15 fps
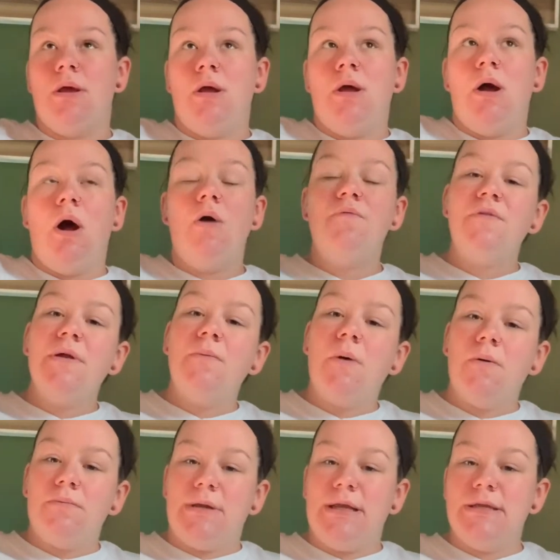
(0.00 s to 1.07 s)
hopefully
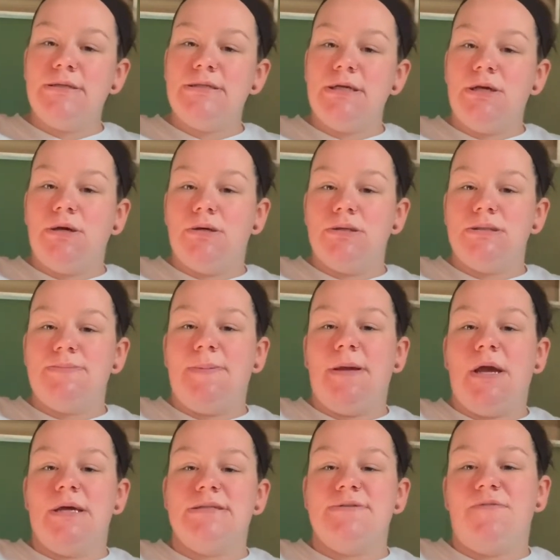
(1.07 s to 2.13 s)
won't need to use
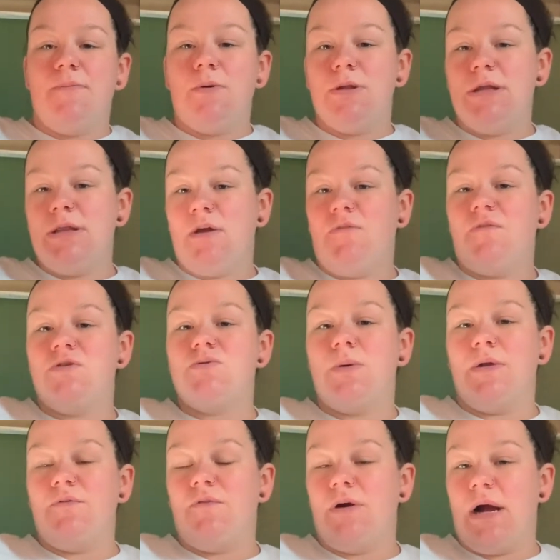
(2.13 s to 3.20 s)
because if I'm only there for
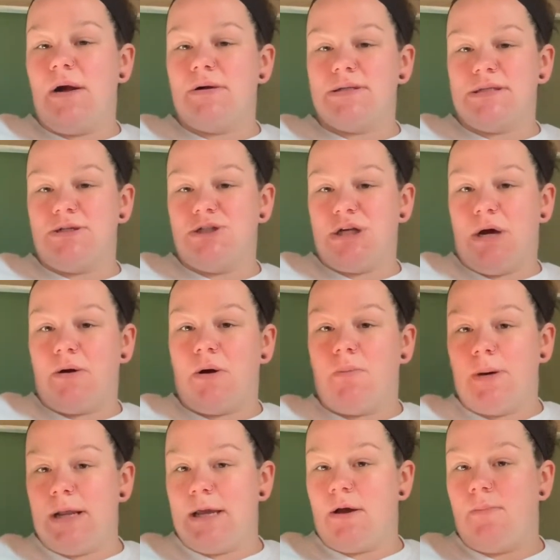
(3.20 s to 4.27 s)
24 hours, I'll shower
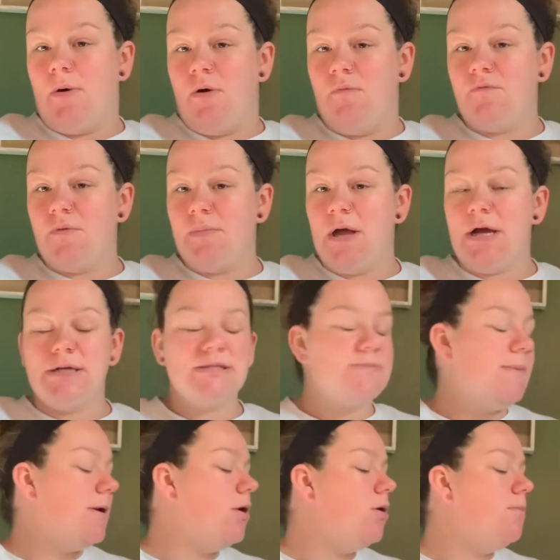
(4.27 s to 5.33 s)
when I come home from the
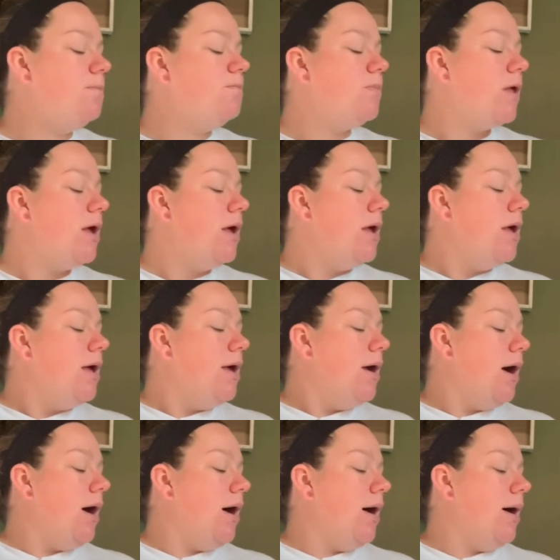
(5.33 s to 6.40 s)
hospital.
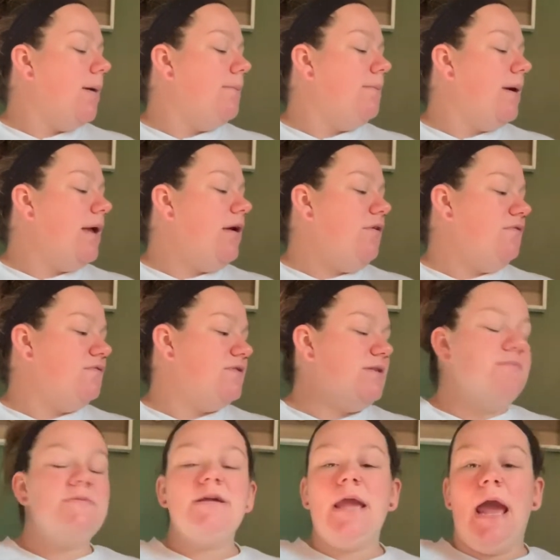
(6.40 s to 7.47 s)
But if
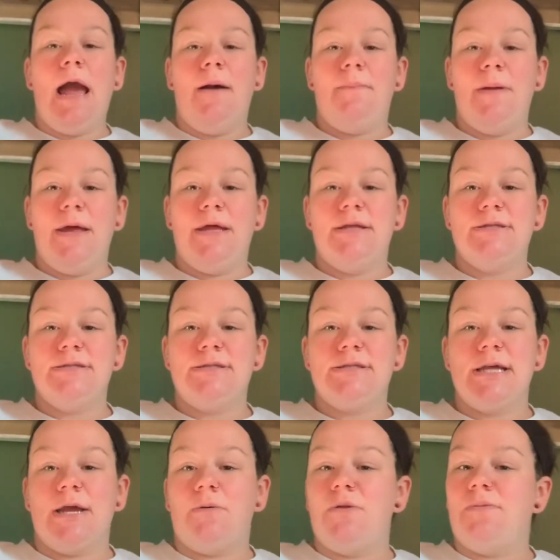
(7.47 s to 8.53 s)
something happens,
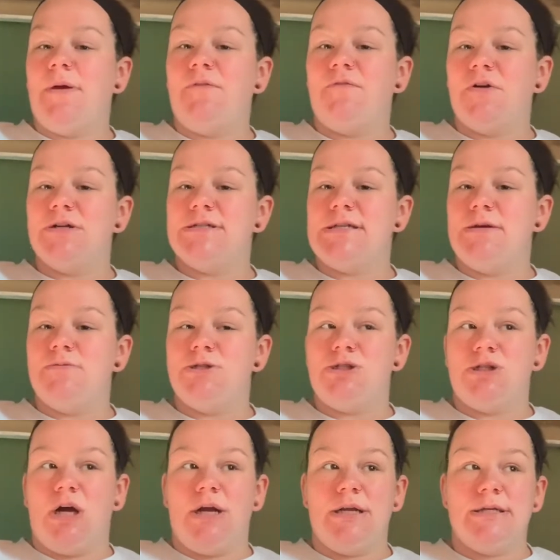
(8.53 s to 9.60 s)
like with my first, he was
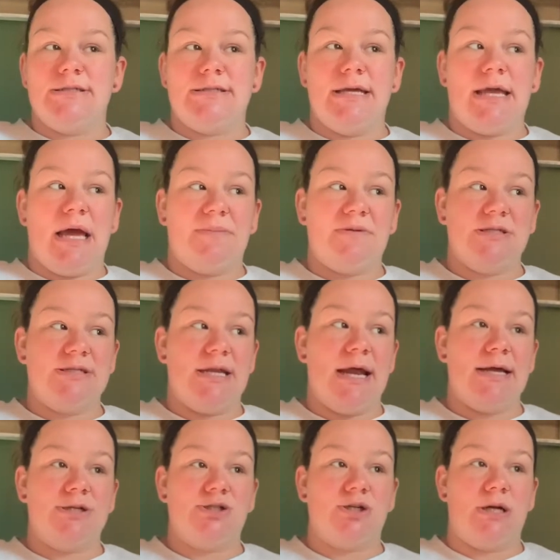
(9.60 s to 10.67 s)
jaundiced, they kept us an
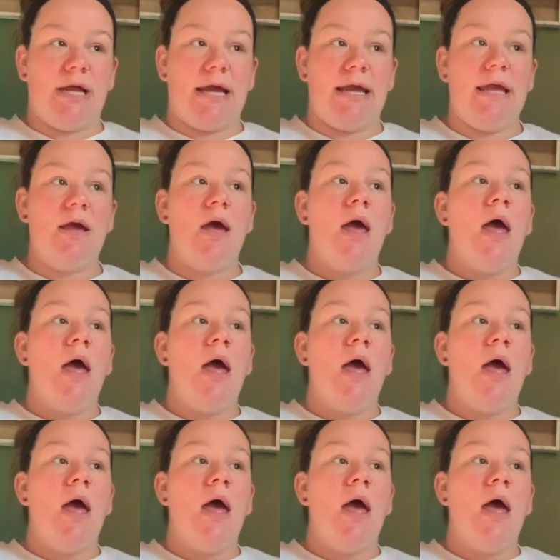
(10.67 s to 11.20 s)
extra night.